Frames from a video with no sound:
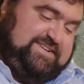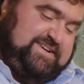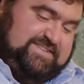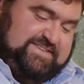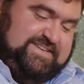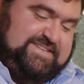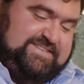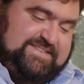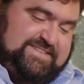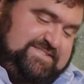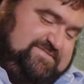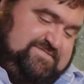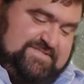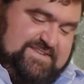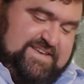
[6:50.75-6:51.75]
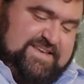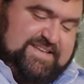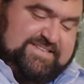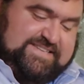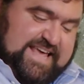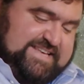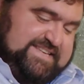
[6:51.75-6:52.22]
because it
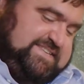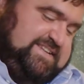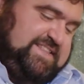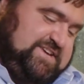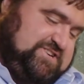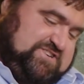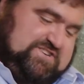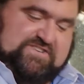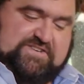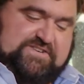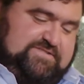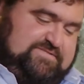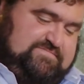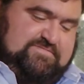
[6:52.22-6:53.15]
tastes delicious.